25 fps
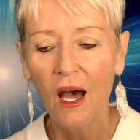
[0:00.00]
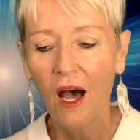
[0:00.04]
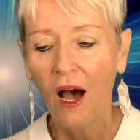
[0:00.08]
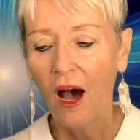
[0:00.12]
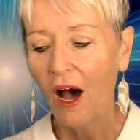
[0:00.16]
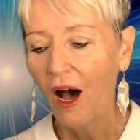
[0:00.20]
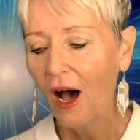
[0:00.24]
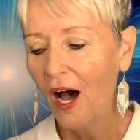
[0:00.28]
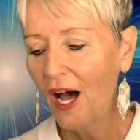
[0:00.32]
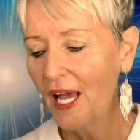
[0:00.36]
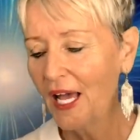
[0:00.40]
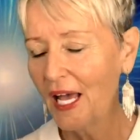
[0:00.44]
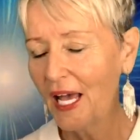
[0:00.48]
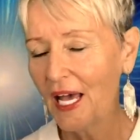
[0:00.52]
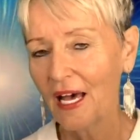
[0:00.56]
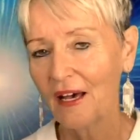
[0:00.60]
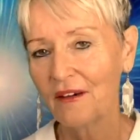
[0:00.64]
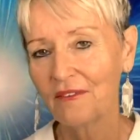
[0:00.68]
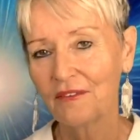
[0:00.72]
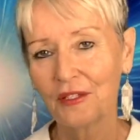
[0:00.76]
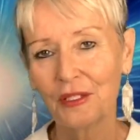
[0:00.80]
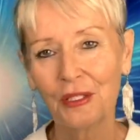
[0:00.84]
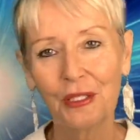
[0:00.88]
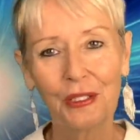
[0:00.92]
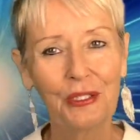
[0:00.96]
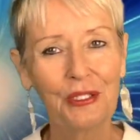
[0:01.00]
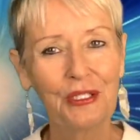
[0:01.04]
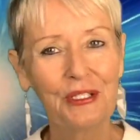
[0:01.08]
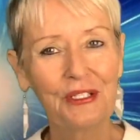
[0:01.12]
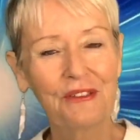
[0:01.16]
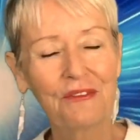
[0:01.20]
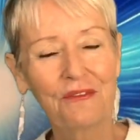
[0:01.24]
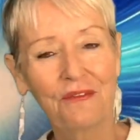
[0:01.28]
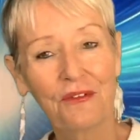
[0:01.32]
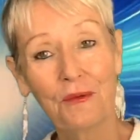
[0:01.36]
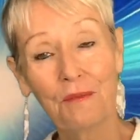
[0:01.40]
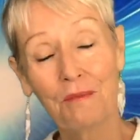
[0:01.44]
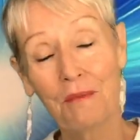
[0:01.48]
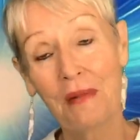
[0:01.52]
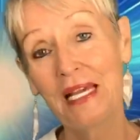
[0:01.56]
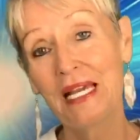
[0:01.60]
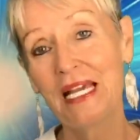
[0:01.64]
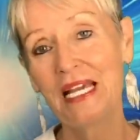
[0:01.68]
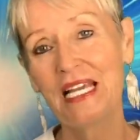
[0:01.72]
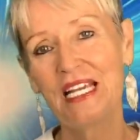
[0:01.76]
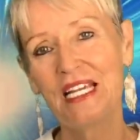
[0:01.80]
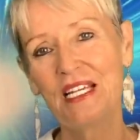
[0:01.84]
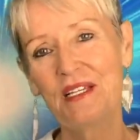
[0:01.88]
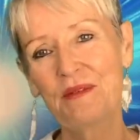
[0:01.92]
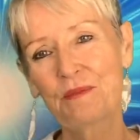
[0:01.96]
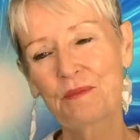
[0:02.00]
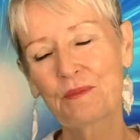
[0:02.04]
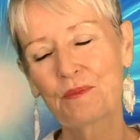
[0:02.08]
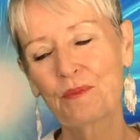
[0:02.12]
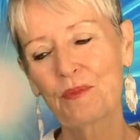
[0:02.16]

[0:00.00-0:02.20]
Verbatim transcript: I have learned for me,